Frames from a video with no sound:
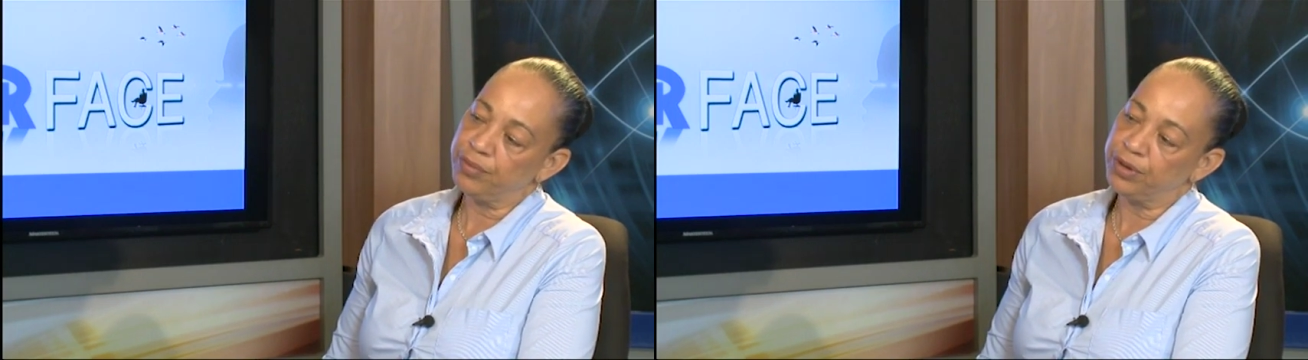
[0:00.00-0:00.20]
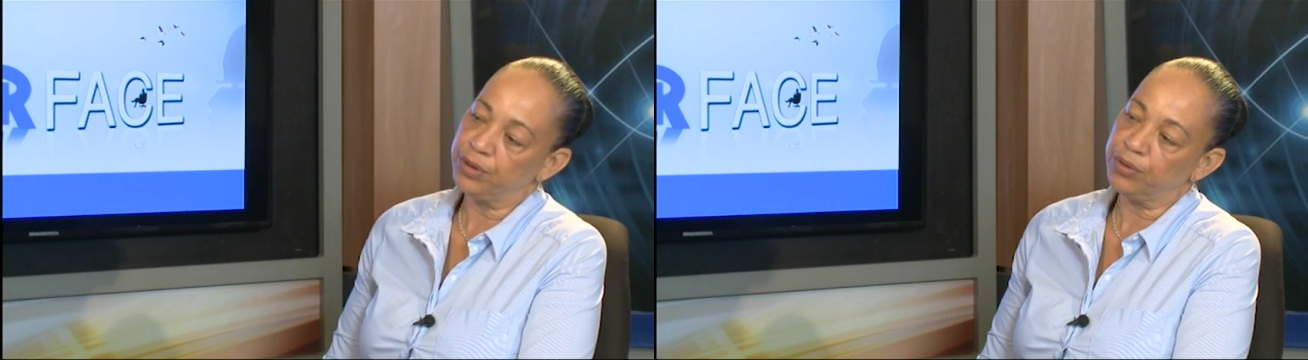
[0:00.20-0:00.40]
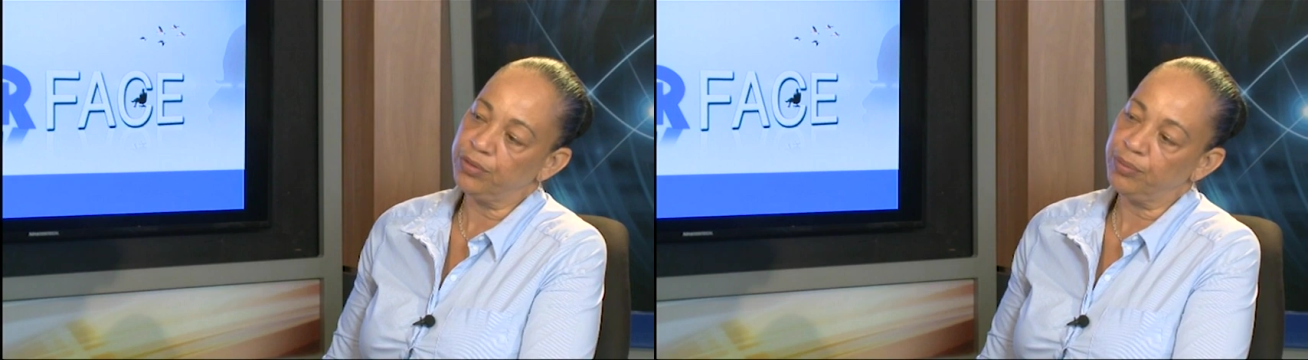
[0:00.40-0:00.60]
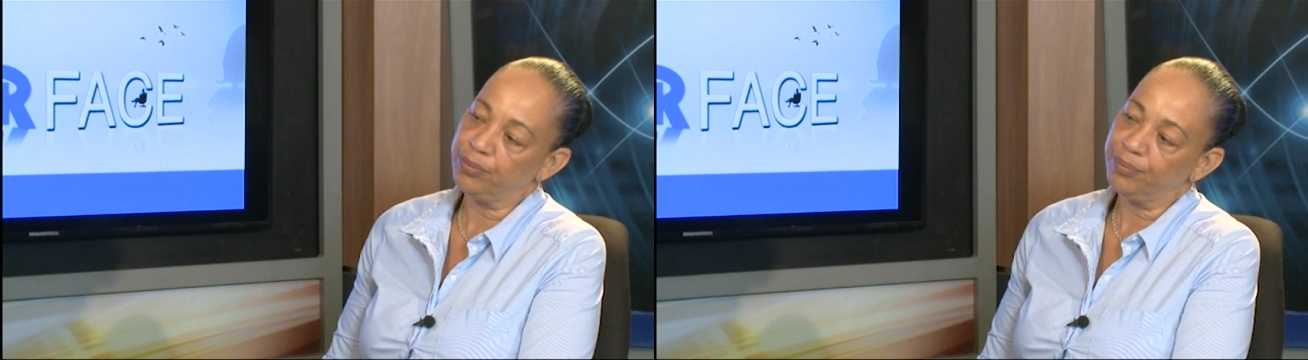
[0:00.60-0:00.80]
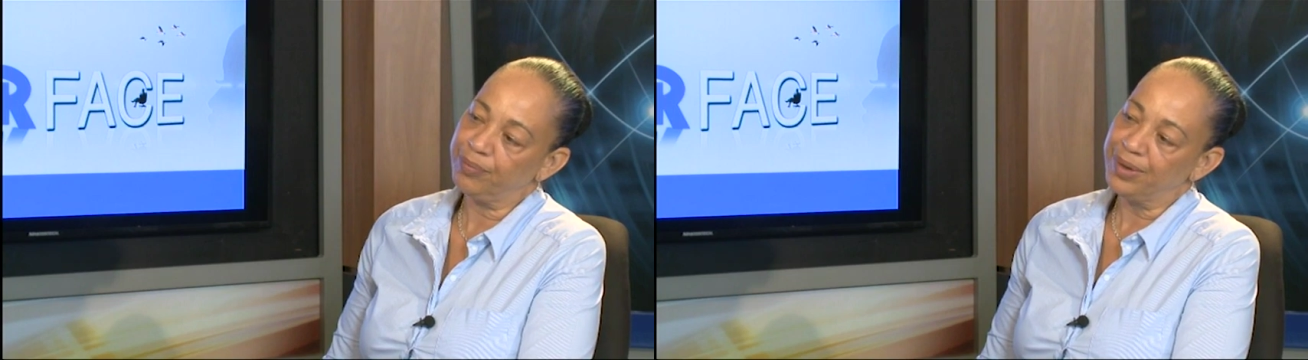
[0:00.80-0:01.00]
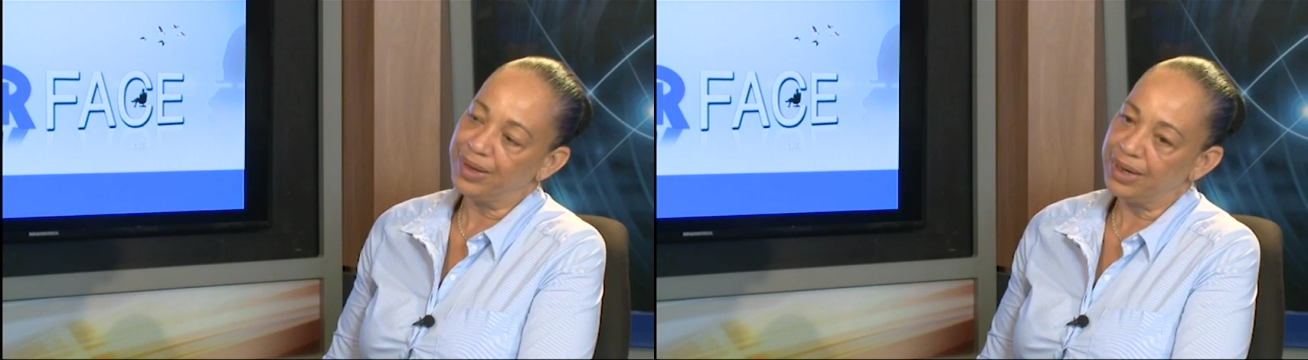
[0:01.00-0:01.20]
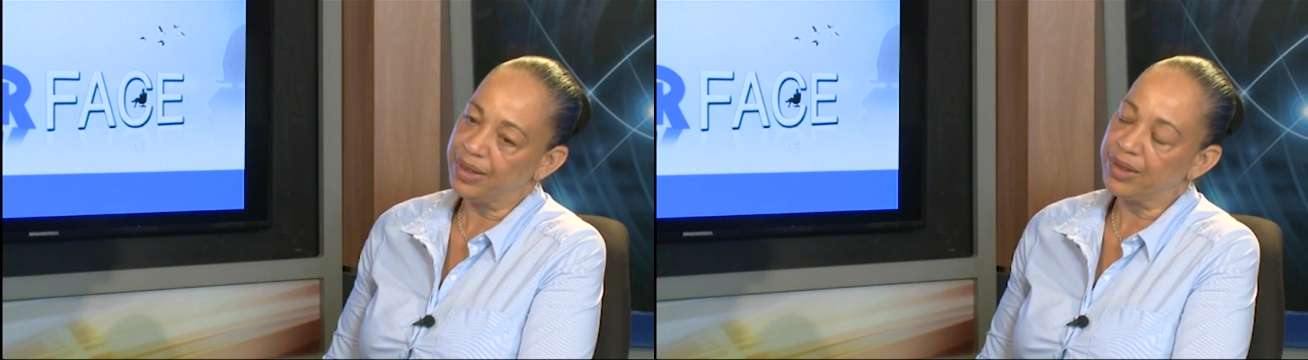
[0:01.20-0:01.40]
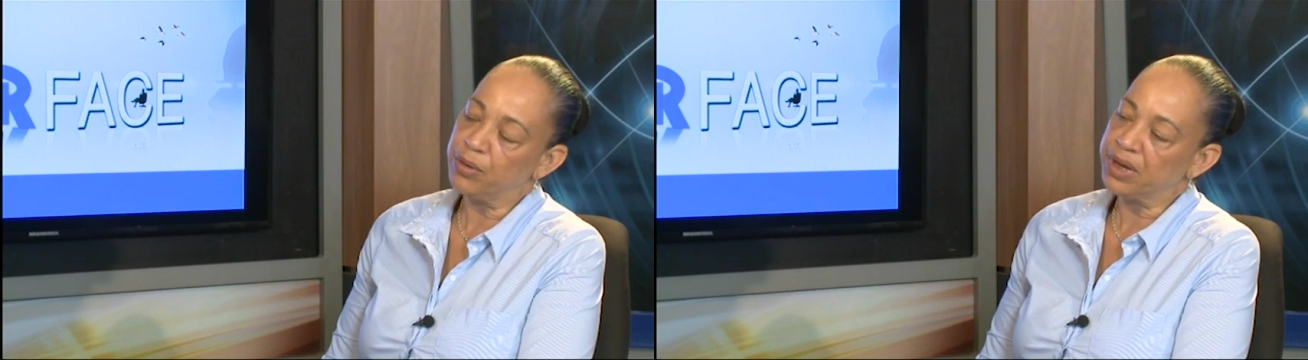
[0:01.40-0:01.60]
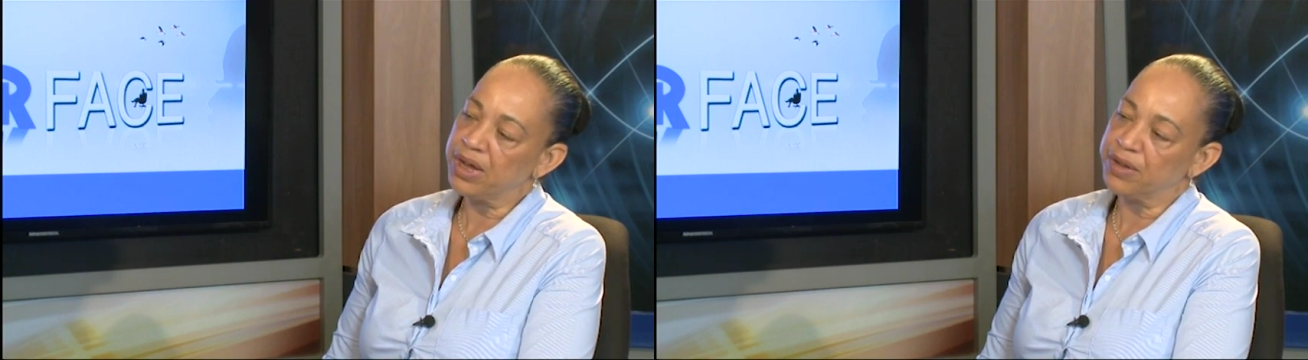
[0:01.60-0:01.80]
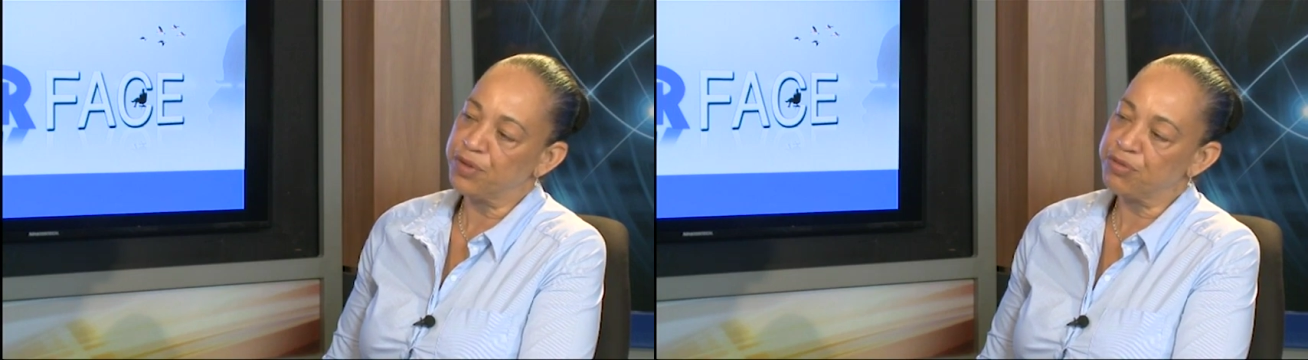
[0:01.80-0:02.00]
And I said, okay,
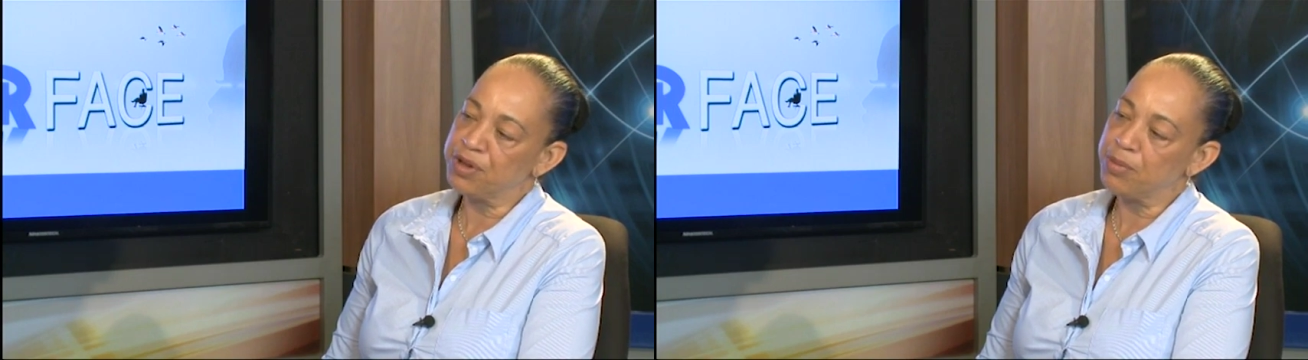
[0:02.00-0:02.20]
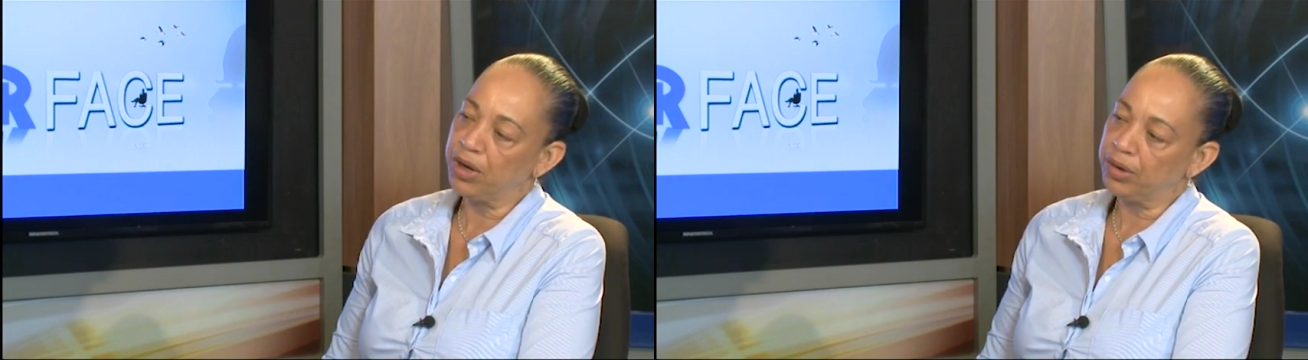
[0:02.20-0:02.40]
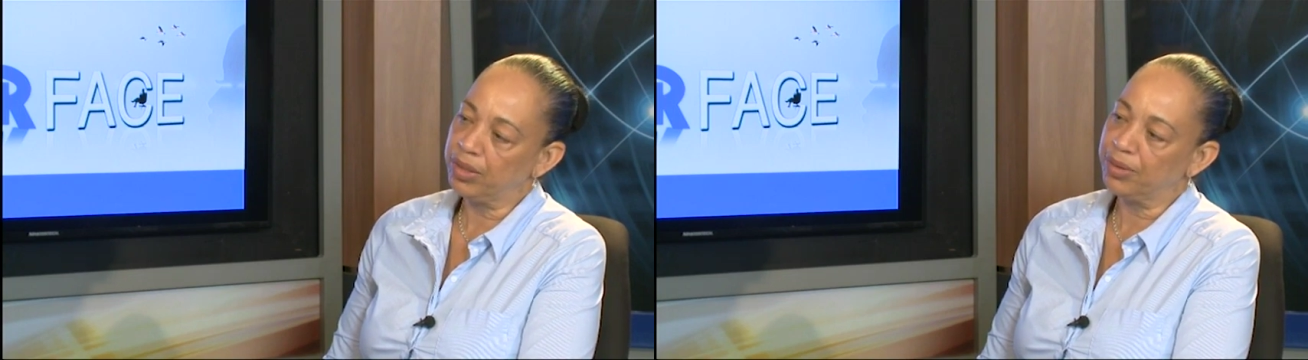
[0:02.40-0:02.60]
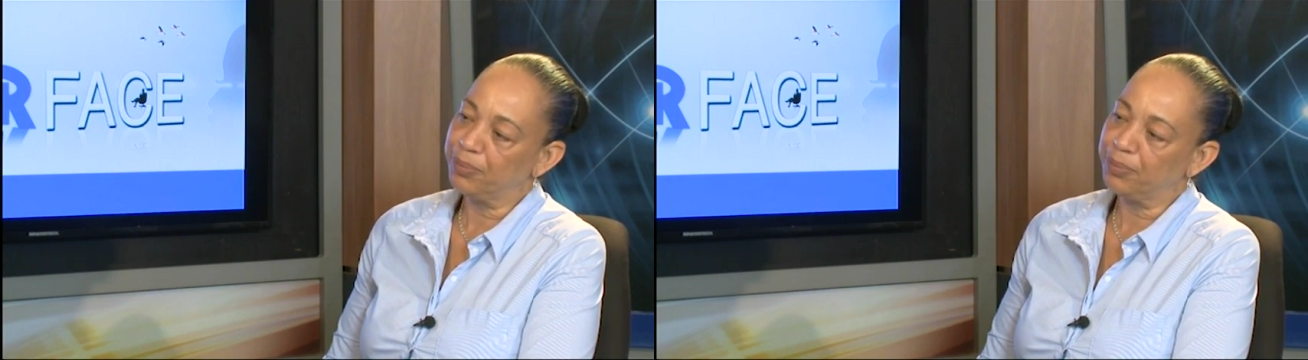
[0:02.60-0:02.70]
I'll give you 3 months.